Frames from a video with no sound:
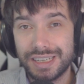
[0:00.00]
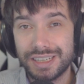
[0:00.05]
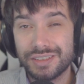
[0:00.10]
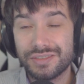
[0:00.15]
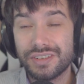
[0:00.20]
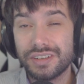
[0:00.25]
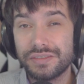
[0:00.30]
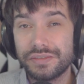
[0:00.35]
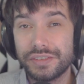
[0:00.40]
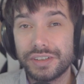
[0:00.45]

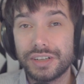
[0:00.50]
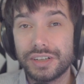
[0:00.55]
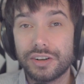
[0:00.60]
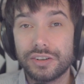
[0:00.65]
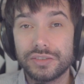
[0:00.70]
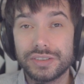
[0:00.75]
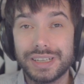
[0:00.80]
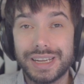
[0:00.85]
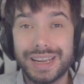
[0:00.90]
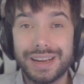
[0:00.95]
try to figure
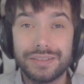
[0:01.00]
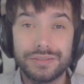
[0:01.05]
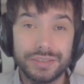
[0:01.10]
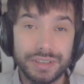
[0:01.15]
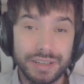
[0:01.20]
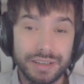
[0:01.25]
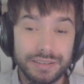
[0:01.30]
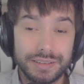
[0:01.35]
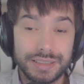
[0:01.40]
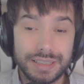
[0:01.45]
out every
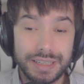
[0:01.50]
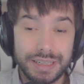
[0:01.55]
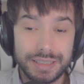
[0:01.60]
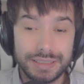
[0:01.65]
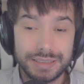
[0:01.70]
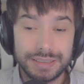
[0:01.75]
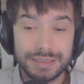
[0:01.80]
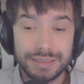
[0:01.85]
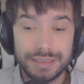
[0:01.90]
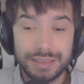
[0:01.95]
other
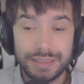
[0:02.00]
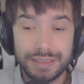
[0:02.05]
class.